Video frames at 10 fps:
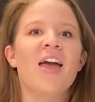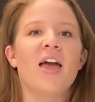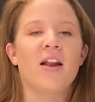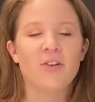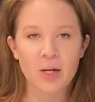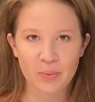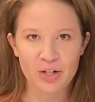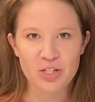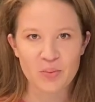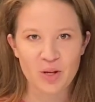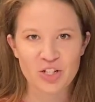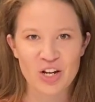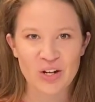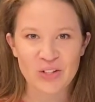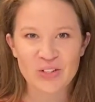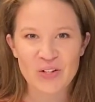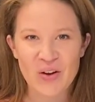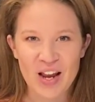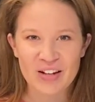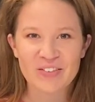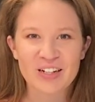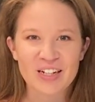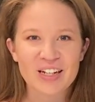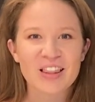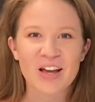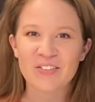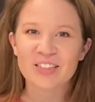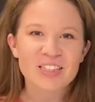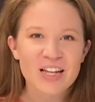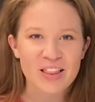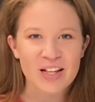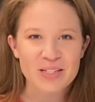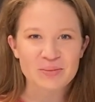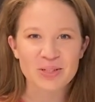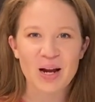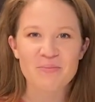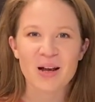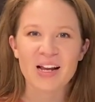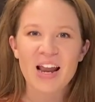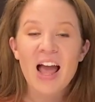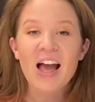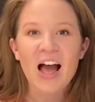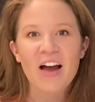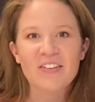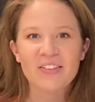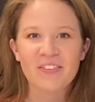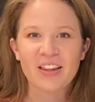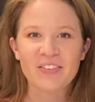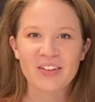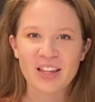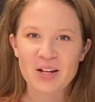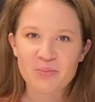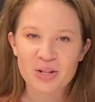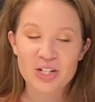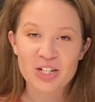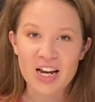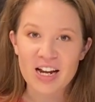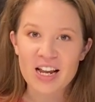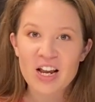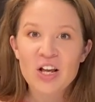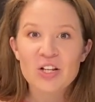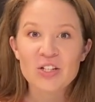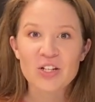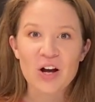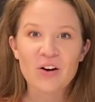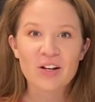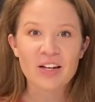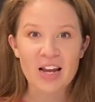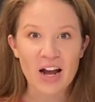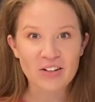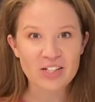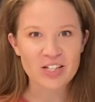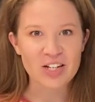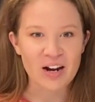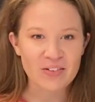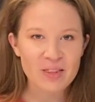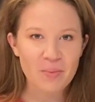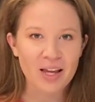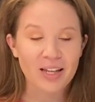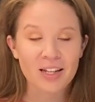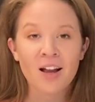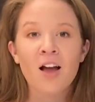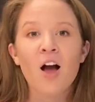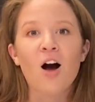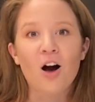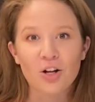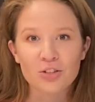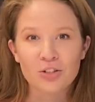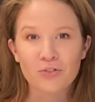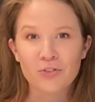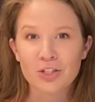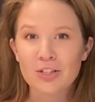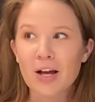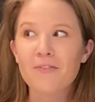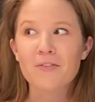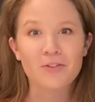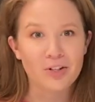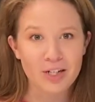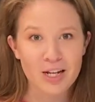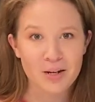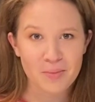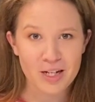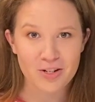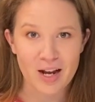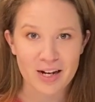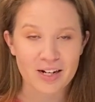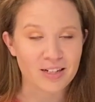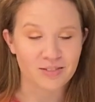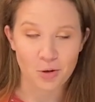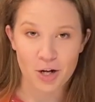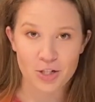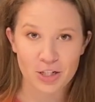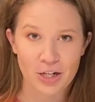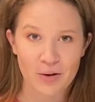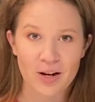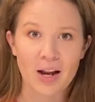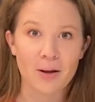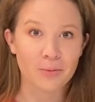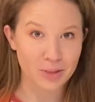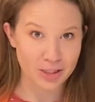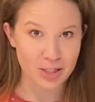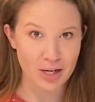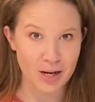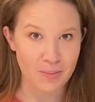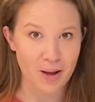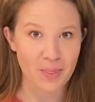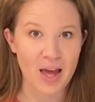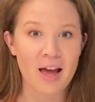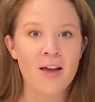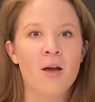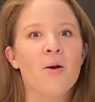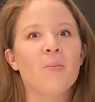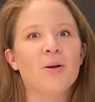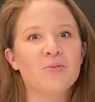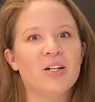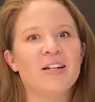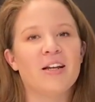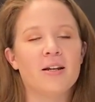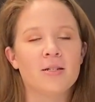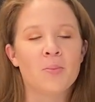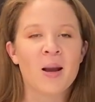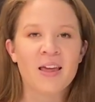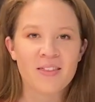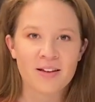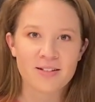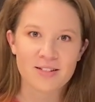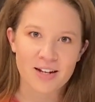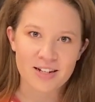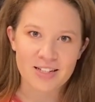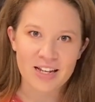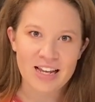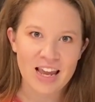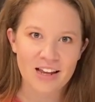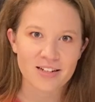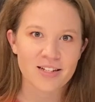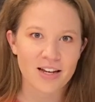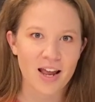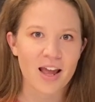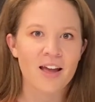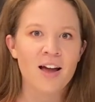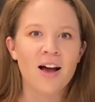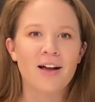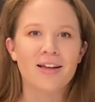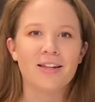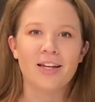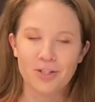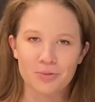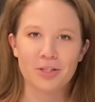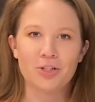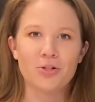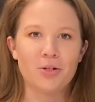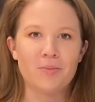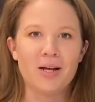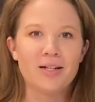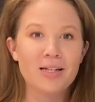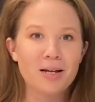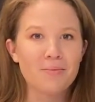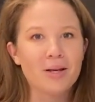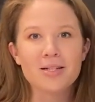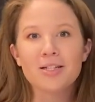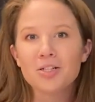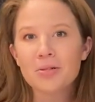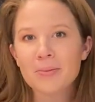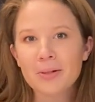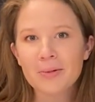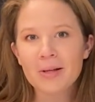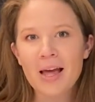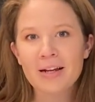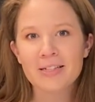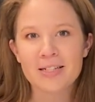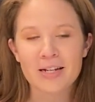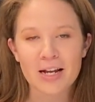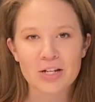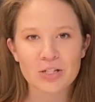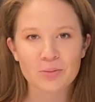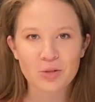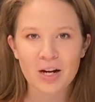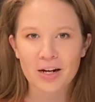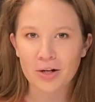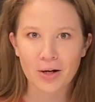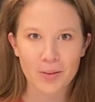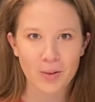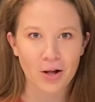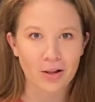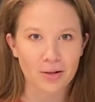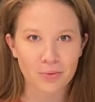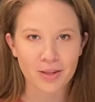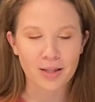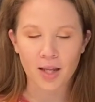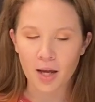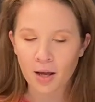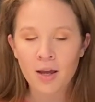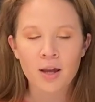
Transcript: and I've got a pretty small channel, so anyone that wants to hit that subscribe button, I would really appreciate it. So now to start with the baking. Also, first off, if you can hear my dryer and washer going, I'm really sorry about that, but I'm trying to get as many things done as I can today in like a really short amount of time because I just want to relax today, so I'm trying to cram it all in within like